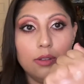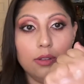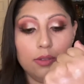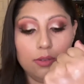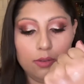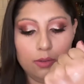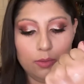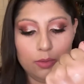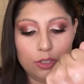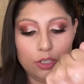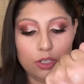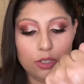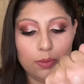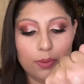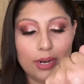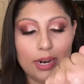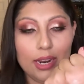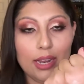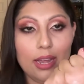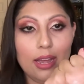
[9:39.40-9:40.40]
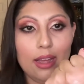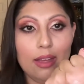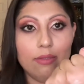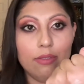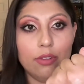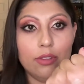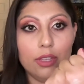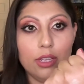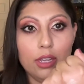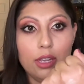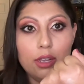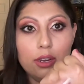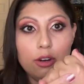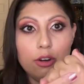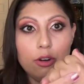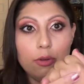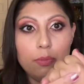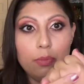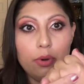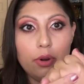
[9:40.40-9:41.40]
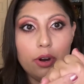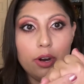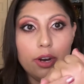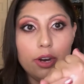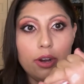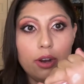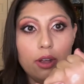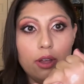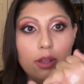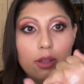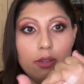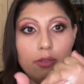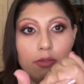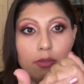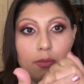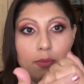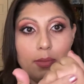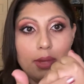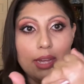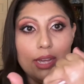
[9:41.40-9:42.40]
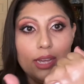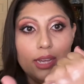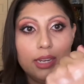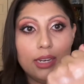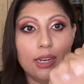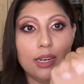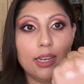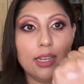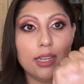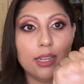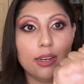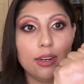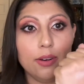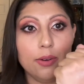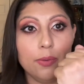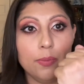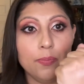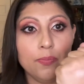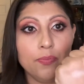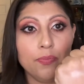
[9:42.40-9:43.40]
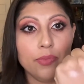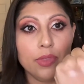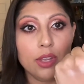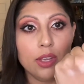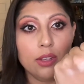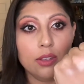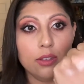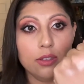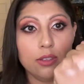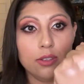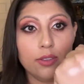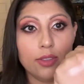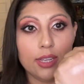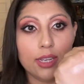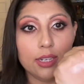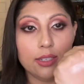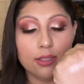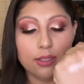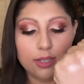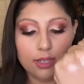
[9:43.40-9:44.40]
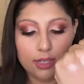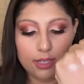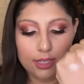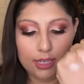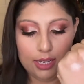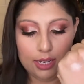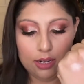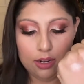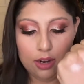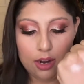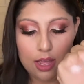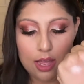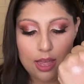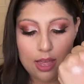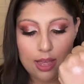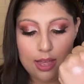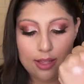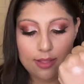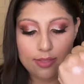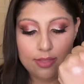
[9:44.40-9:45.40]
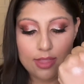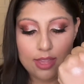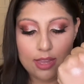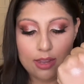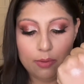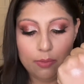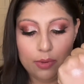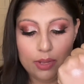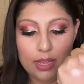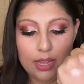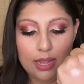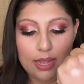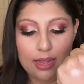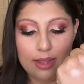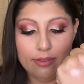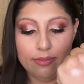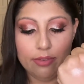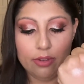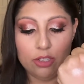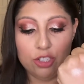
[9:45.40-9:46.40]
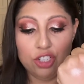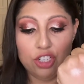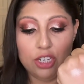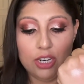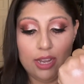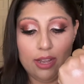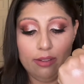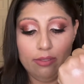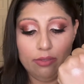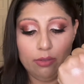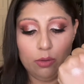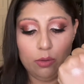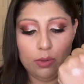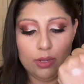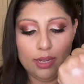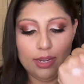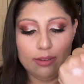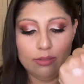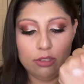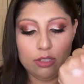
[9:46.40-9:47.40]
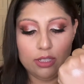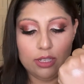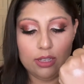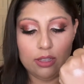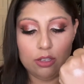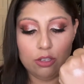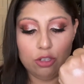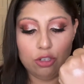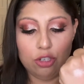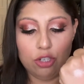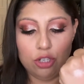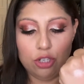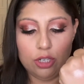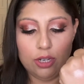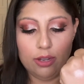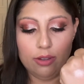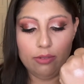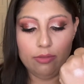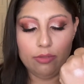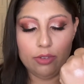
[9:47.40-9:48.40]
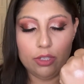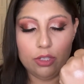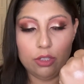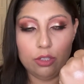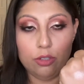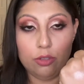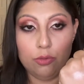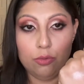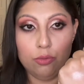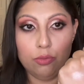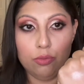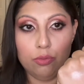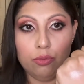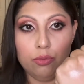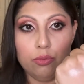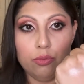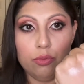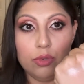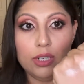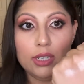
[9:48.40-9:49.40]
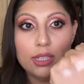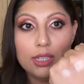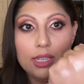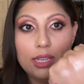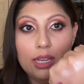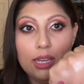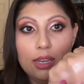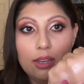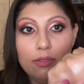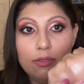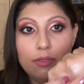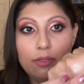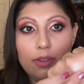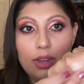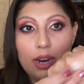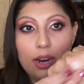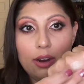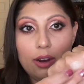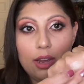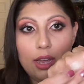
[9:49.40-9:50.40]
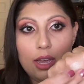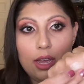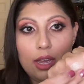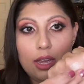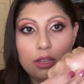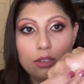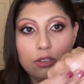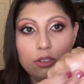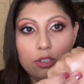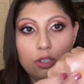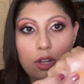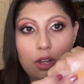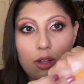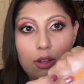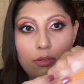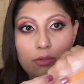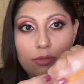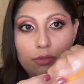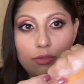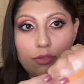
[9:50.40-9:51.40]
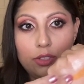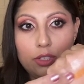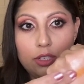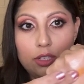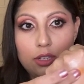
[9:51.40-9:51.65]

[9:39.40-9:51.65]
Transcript: which is what I have on the inner part of my lid. So that is Clean. Then we have Chef. Oh, I have to say that Chef is really very soft.